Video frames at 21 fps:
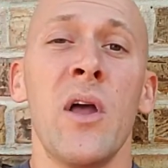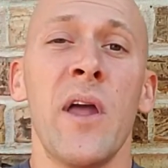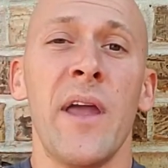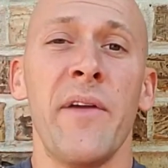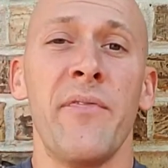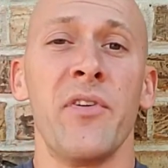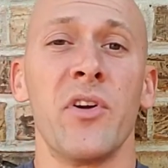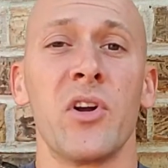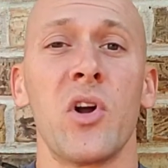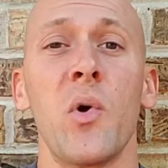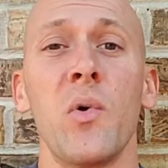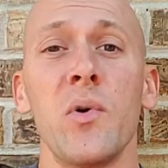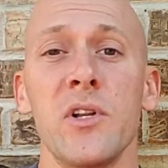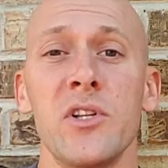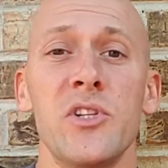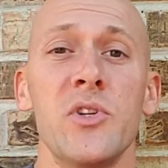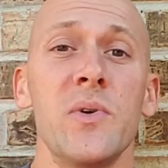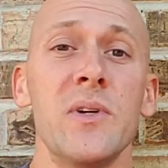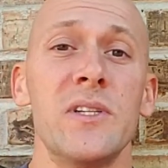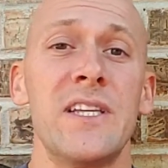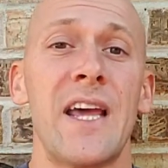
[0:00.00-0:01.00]
if you're going to
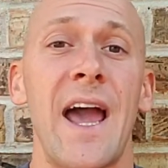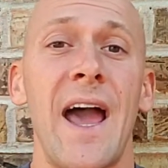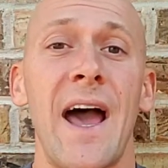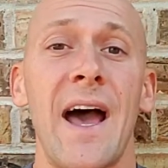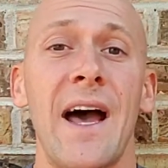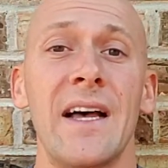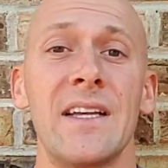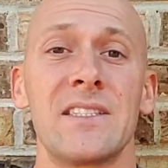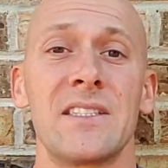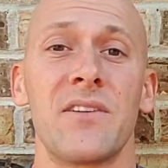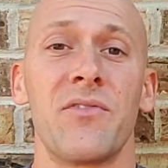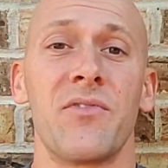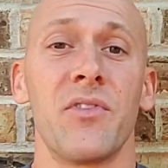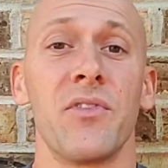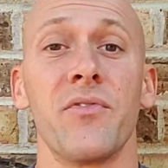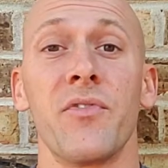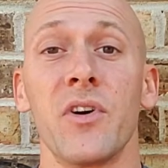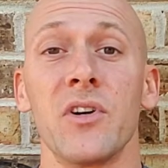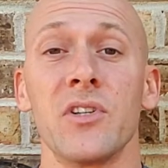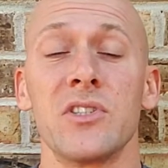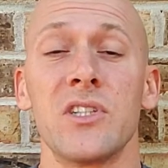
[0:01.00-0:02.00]
do a task for the
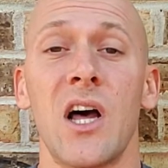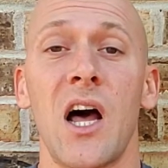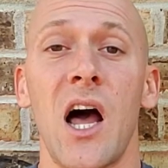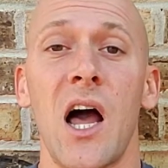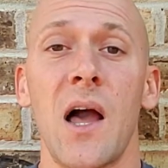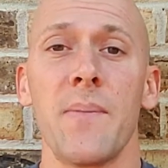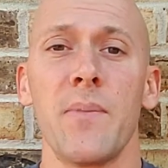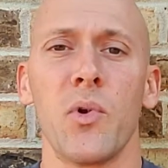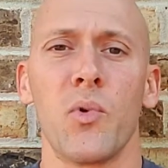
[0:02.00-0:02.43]
first time,